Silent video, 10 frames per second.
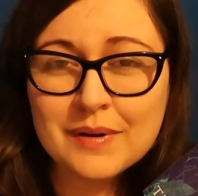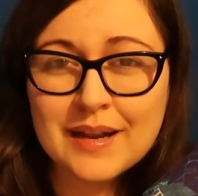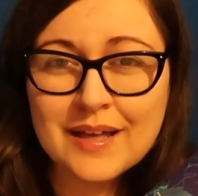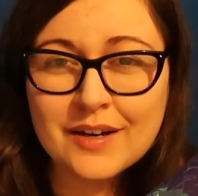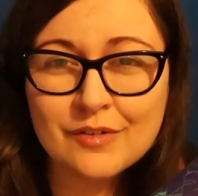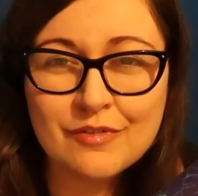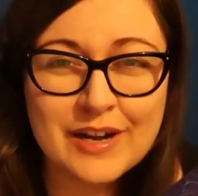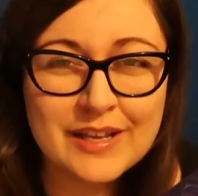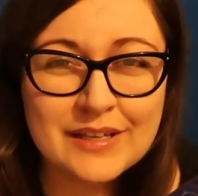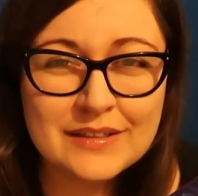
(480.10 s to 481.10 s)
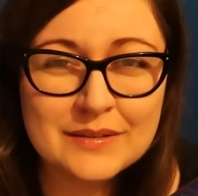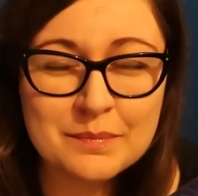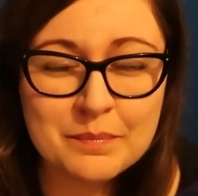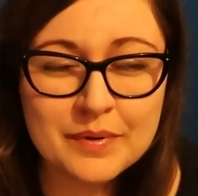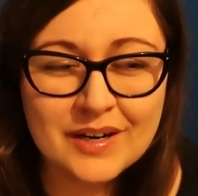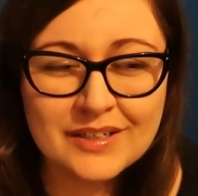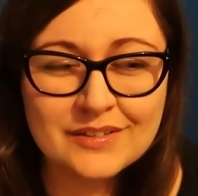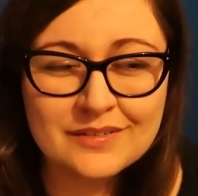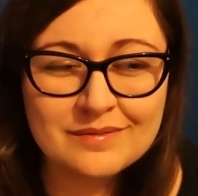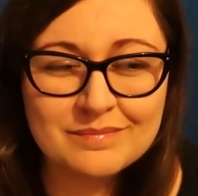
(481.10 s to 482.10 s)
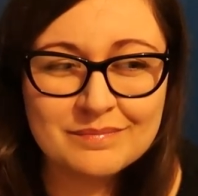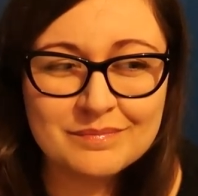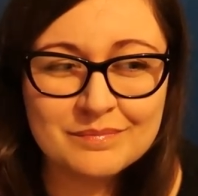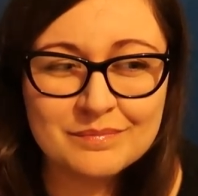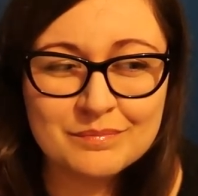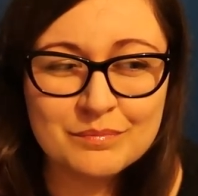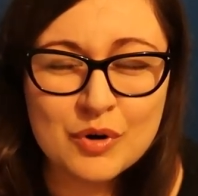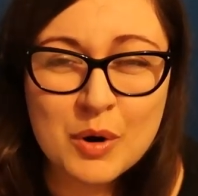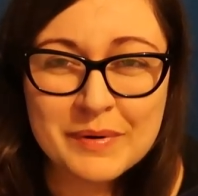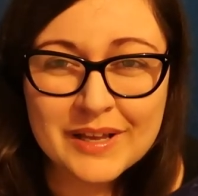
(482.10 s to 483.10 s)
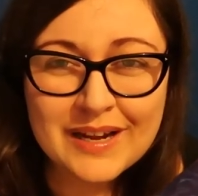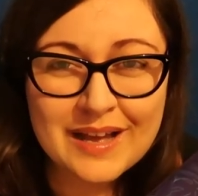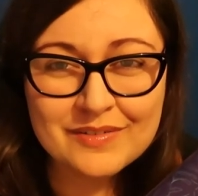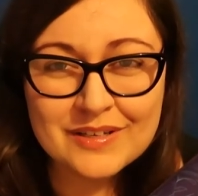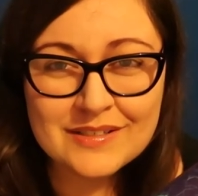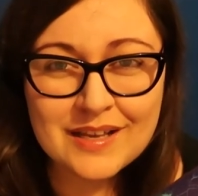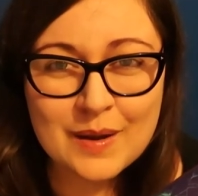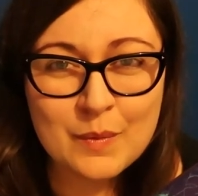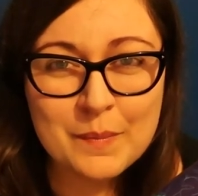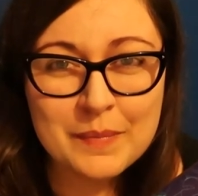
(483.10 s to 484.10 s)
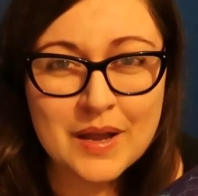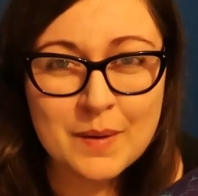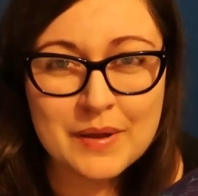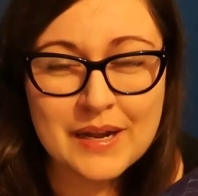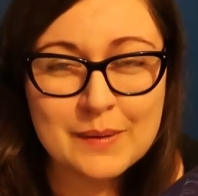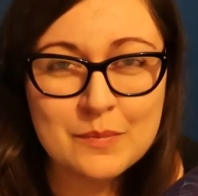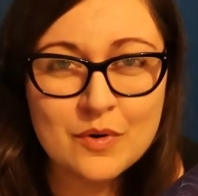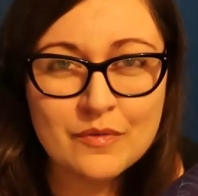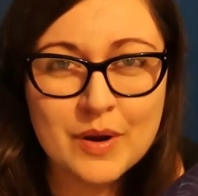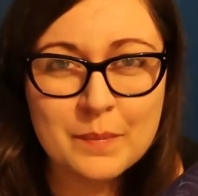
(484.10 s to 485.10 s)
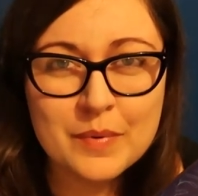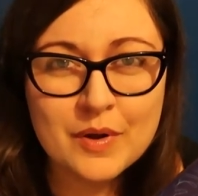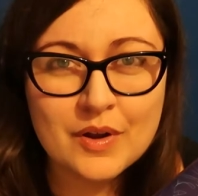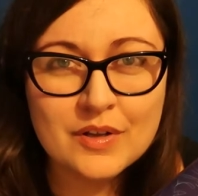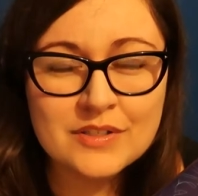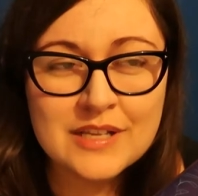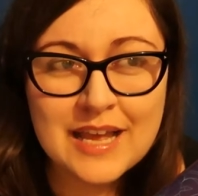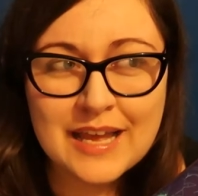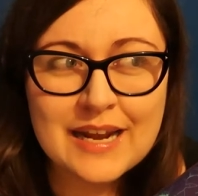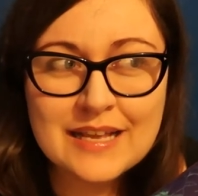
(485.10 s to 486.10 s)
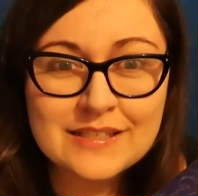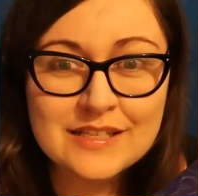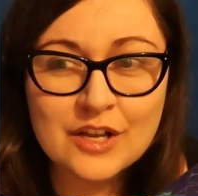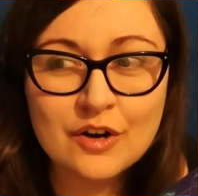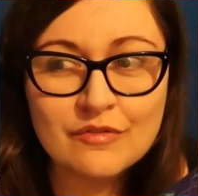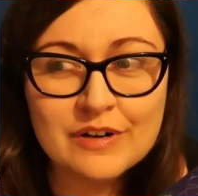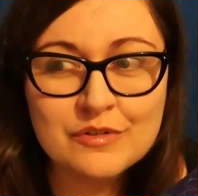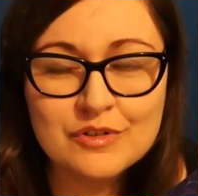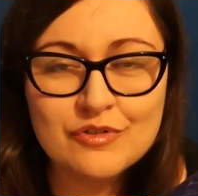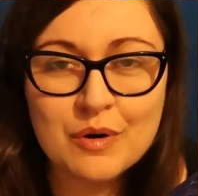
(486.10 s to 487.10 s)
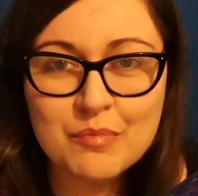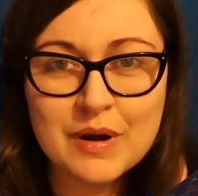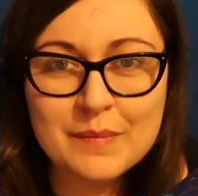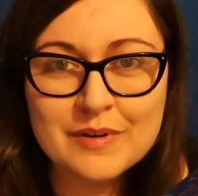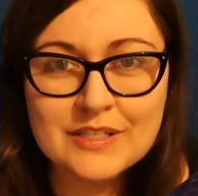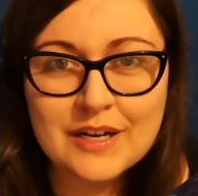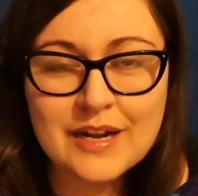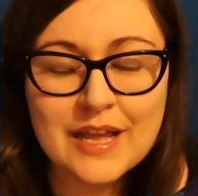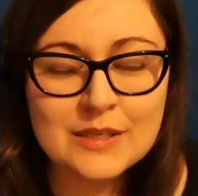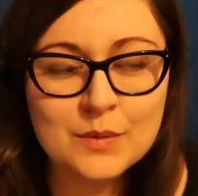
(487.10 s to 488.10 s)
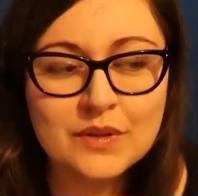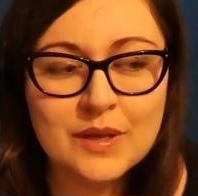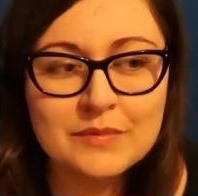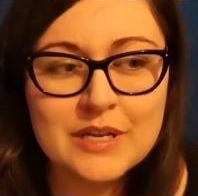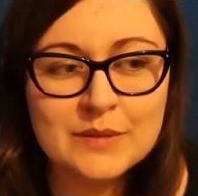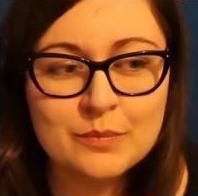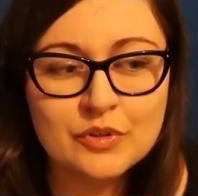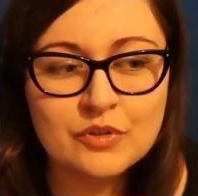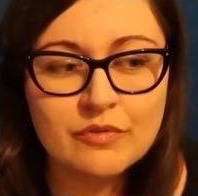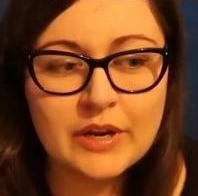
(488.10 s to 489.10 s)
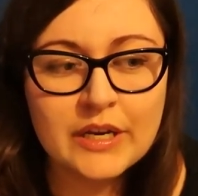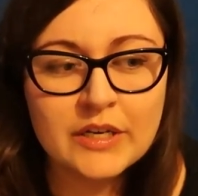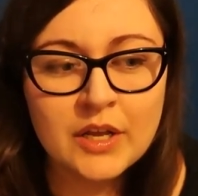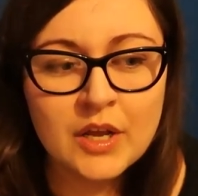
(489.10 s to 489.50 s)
glad I read it, but I'm probably going to have to say I won't pick up any more of her books unless there's like a real strong premise in her next one that I'm desperate to read.